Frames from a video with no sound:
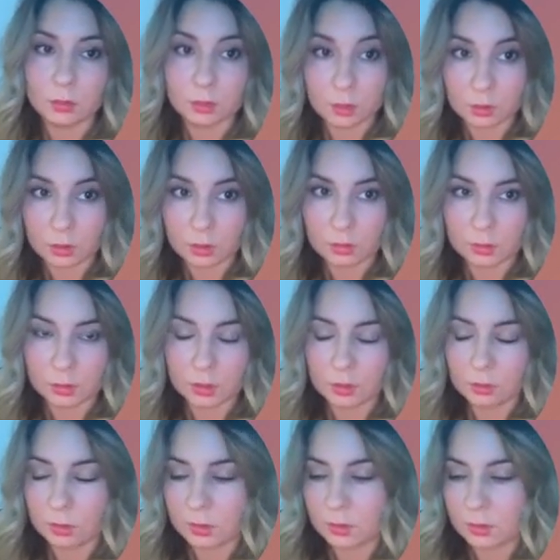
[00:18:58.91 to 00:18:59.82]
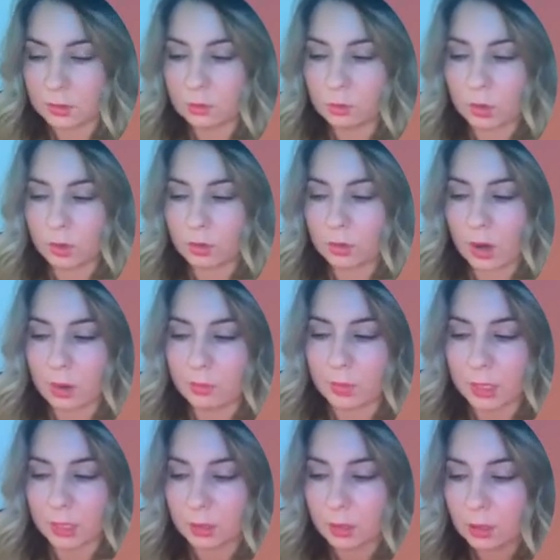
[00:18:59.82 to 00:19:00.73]
neuro linguistic
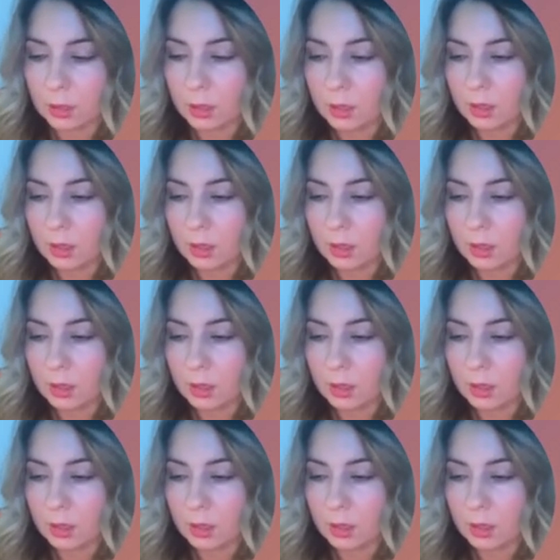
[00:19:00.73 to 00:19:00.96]
programming,